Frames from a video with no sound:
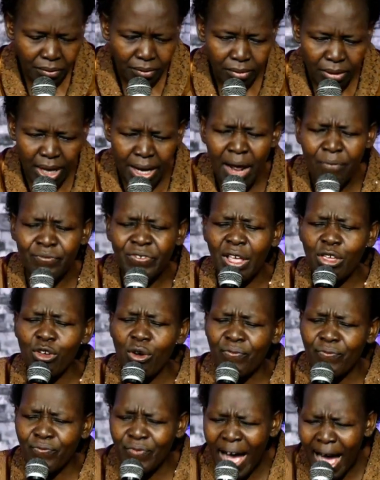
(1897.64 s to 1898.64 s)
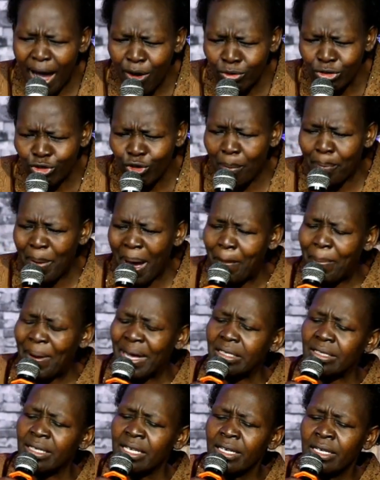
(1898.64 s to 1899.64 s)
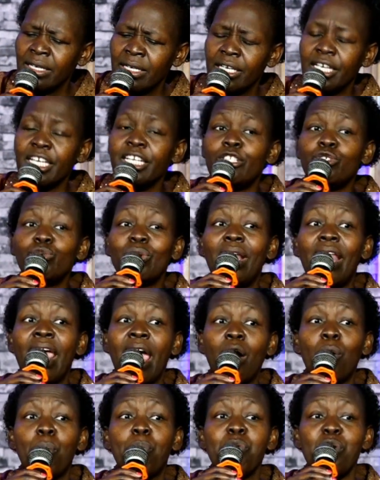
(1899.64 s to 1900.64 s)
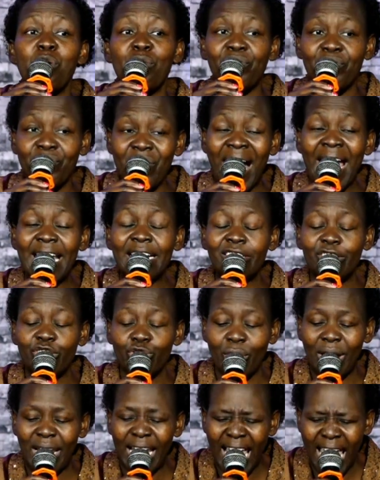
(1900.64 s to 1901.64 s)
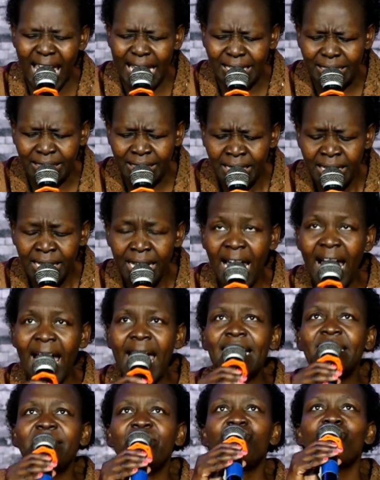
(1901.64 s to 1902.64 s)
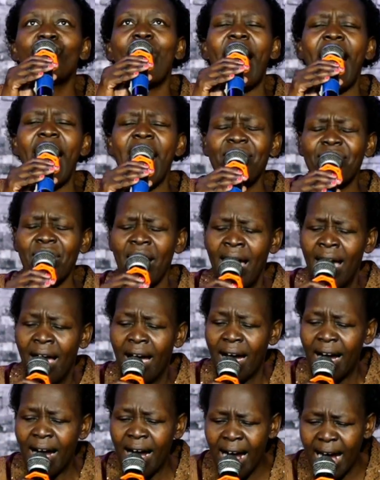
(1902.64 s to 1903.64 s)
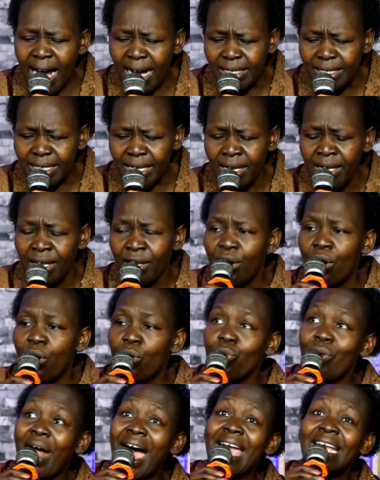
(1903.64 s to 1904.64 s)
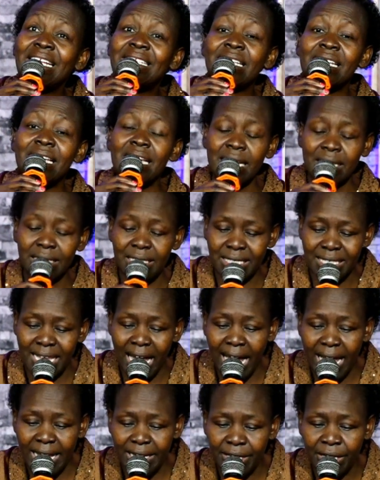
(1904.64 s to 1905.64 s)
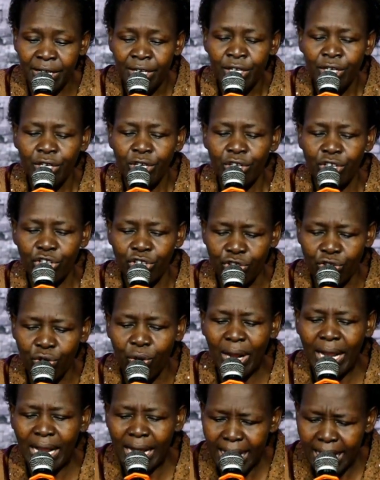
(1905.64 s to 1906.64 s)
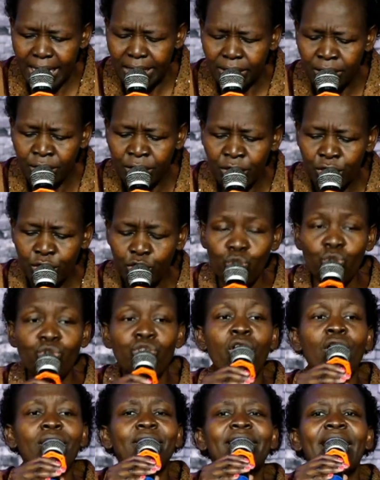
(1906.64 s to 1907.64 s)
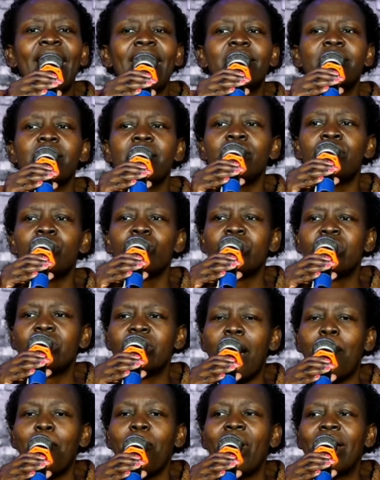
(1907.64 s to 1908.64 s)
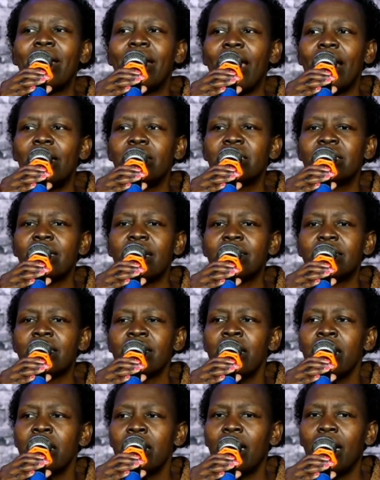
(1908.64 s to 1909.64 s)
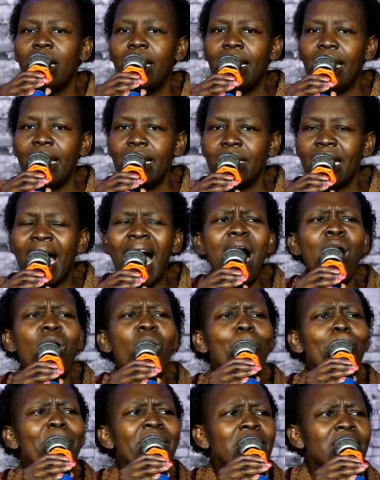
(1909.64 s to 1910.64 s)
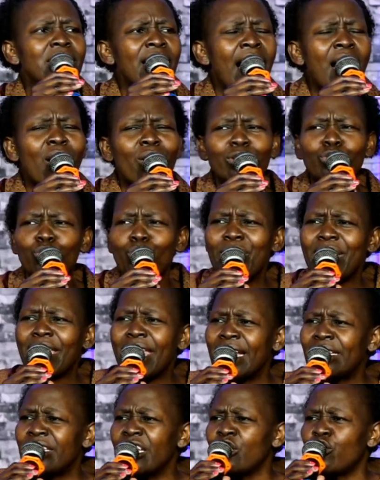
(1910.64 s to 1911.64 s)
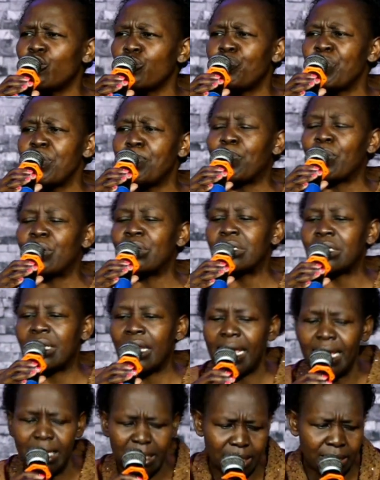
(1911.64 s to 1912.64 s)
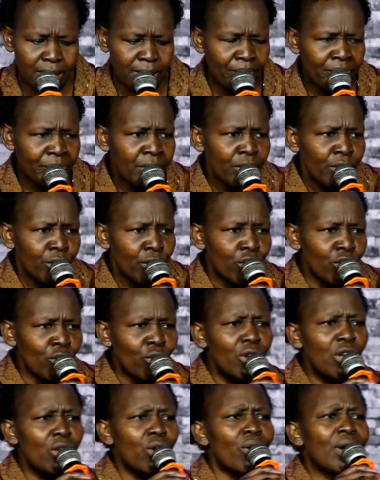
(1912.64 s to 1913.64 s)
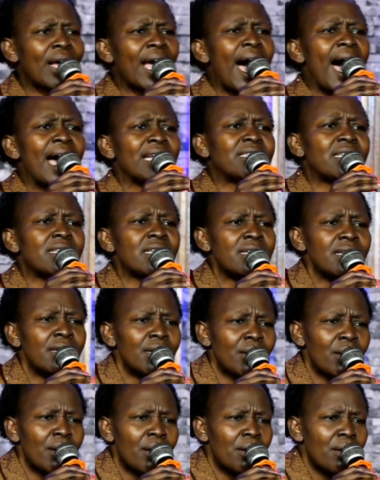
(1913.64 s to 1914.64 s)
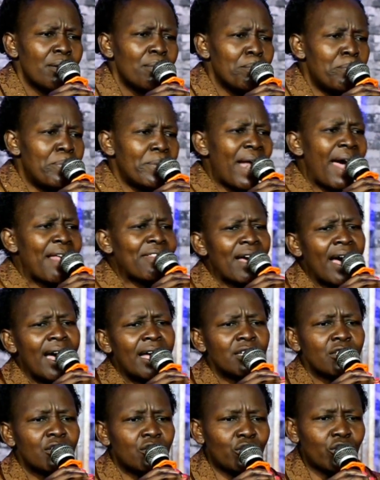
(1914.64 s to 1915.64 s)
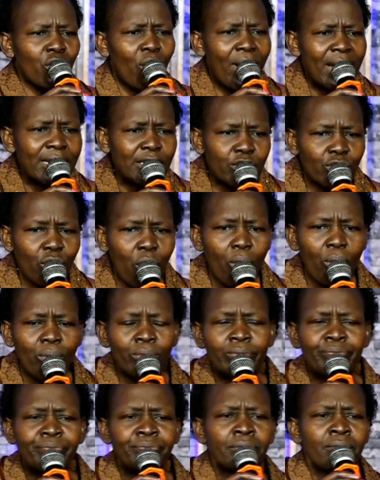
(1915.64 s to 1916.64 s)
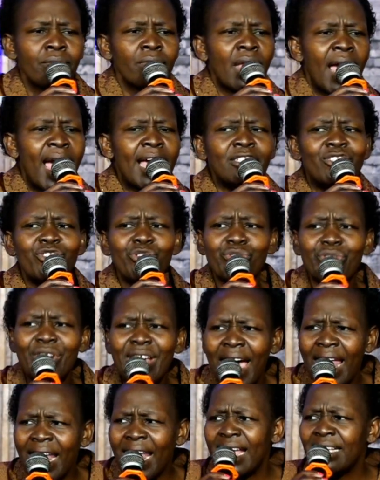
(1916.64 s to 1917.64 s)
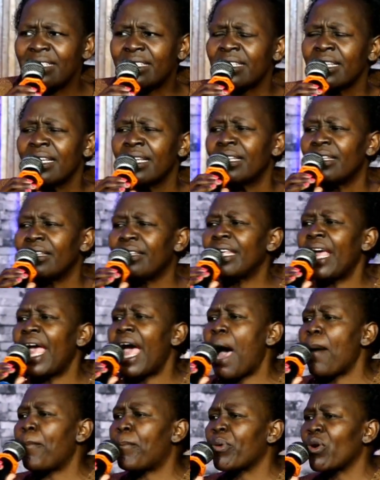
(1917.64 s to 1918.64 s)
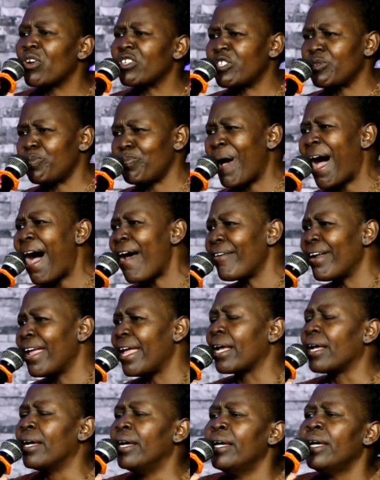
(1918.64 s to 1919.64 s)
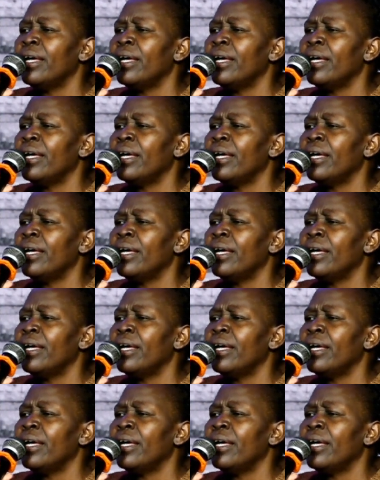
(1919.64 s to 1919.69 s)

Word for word: And after you found your purpose, it will help you find your lane and drive hard right inside your lane. Do not get into someone else's lane. How many how do we get into people's lanes? You look at brother so and so and you realize they are prospering